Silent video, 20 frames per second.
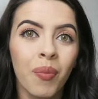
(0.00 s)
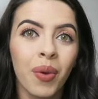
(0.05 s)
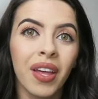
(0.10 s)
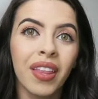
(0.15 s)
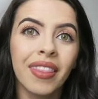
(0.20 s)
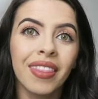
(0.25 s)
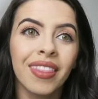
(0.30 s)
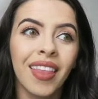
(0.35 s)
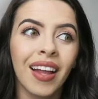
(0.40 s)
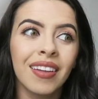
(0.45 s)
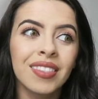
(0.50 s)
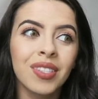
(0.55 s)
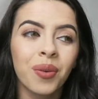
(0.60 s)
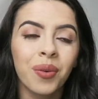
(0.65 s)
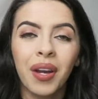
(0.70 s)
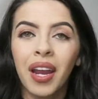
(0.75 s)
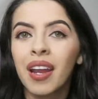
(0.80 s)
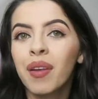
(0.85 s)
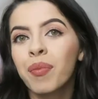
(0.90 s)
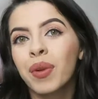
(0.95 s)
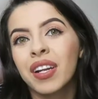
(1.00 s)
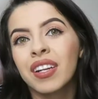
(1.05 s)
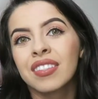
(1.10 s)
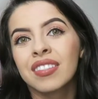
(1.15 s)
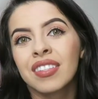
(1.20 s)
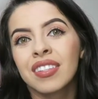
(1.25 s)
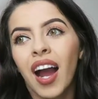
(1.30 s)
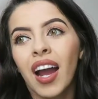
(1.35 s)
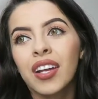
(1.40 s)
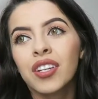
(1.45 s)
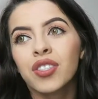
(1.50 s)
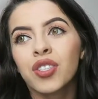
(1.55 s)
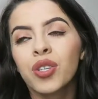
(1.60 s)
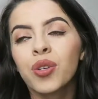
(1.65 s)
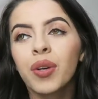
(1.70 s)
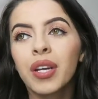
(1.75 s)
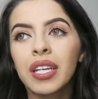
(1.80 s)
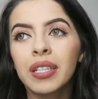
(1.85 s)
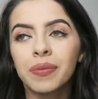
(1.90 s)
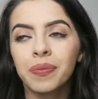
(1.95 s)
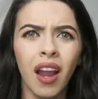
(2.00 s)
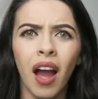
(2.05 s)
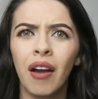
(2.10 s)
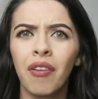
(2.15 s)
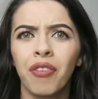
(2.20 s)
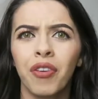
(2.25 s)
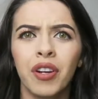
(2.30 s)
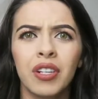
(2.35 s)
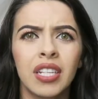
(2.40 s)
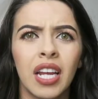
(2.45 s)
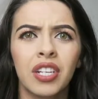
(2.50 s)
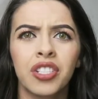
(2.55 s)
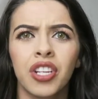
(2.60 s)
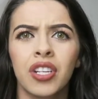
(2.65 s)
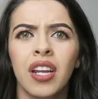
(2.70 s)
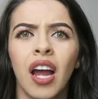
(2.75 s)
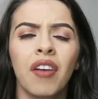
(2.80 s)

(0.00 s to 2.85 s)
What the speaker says: but that's okay, because I do it not for attention,